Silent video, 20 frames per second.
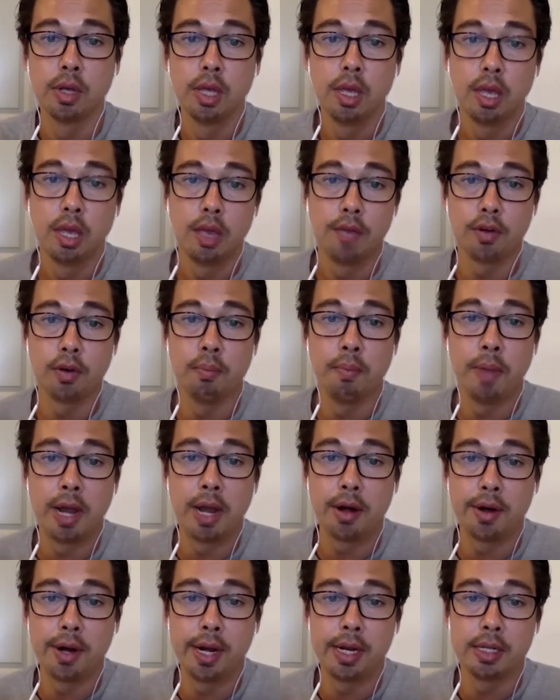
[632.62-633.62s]
if you're
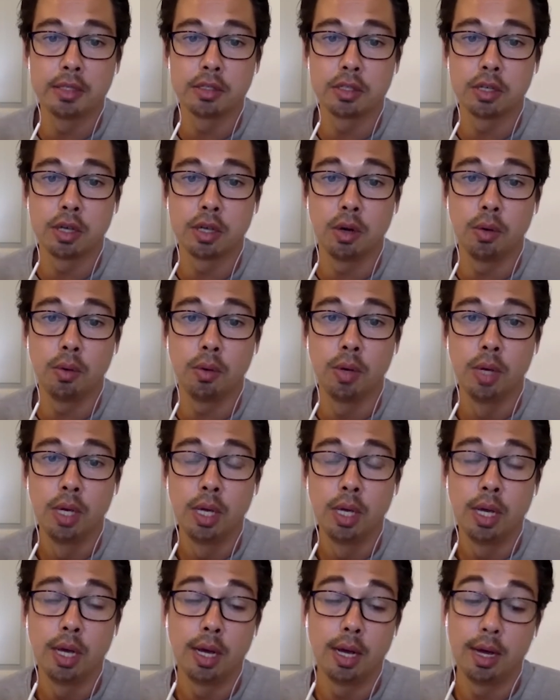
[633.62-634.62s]
married. And so
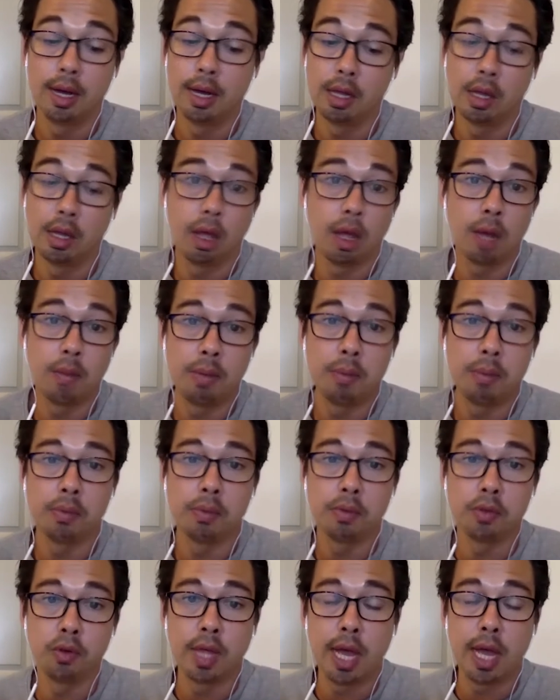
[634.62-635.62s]
a lot of people
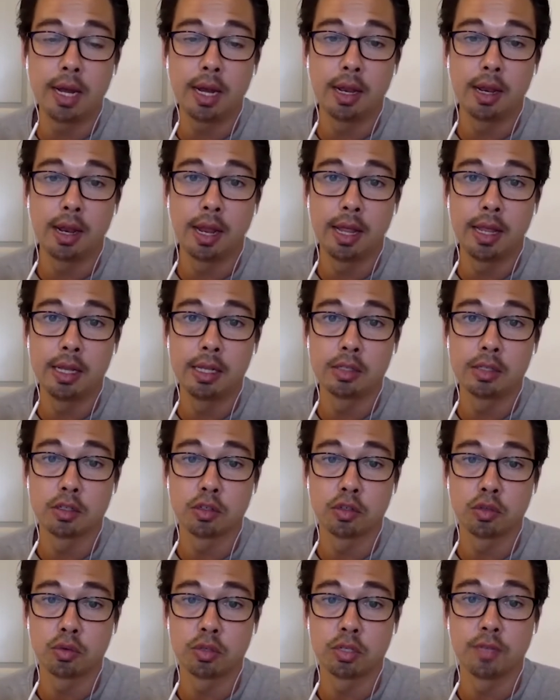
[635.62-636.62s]
do that, and it's a
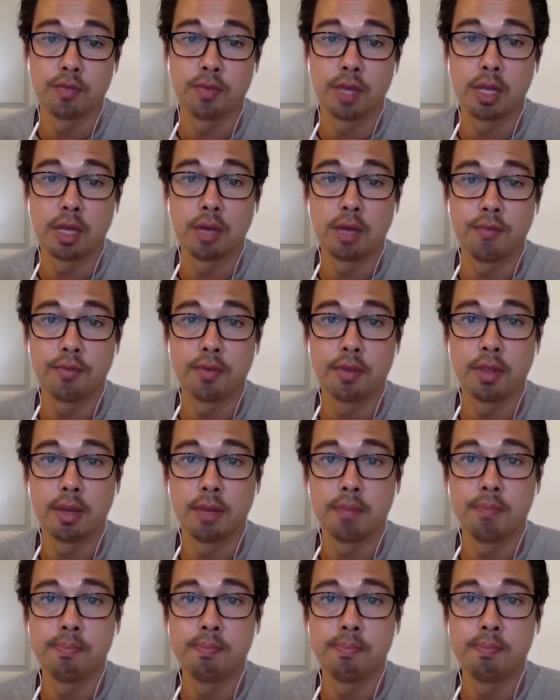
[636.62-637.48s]
source of income for them.